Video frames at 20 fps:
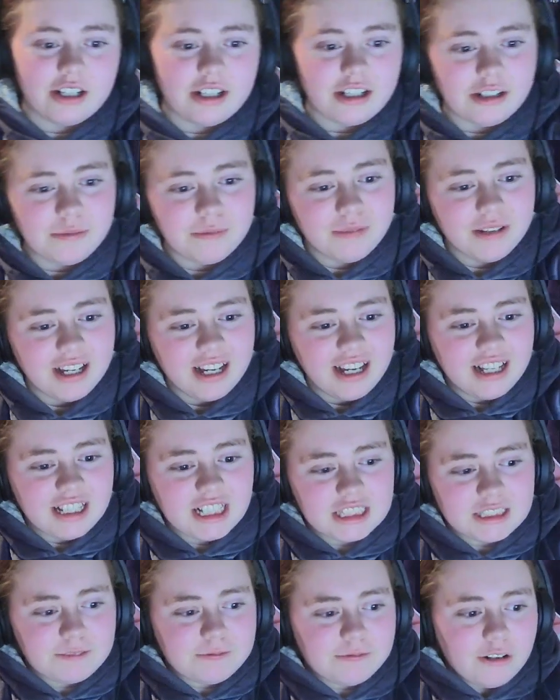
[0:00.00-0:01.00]
Um,
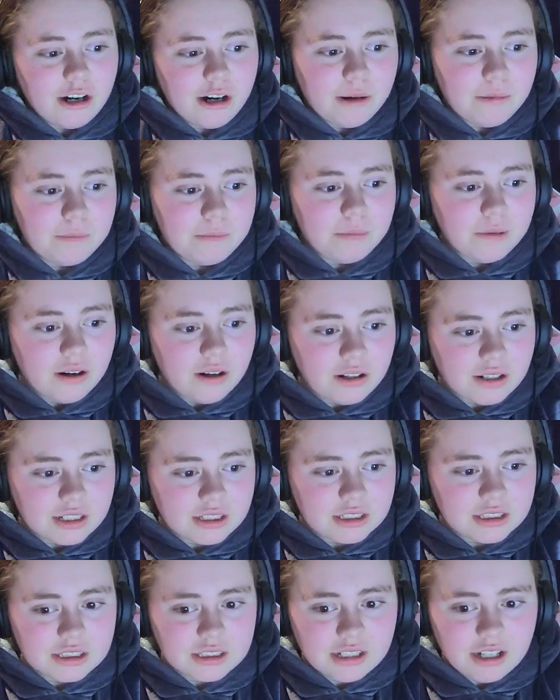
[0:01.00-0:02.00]
there's four
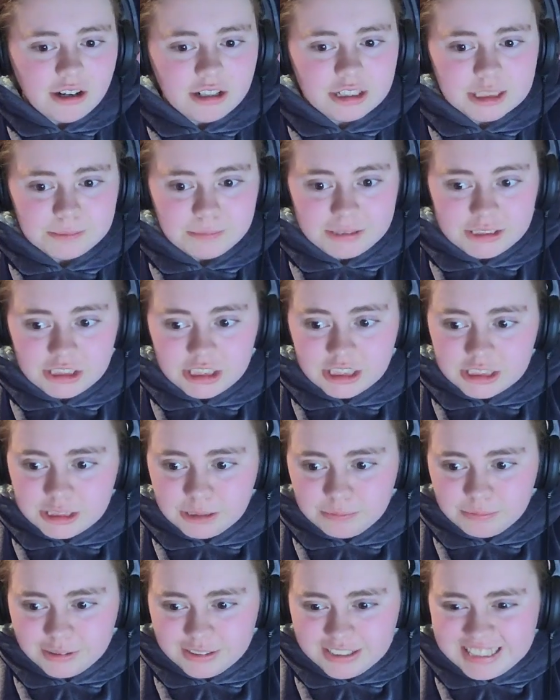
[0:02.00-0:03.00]
books called
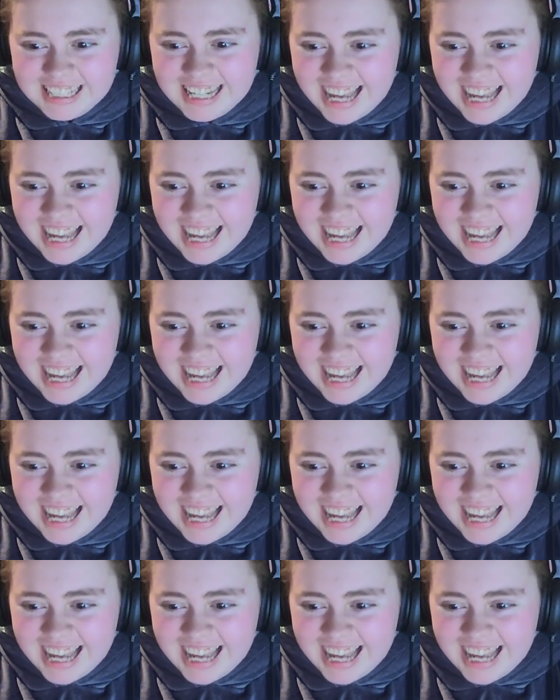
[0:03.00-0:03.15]
Spinjitzu Brothers.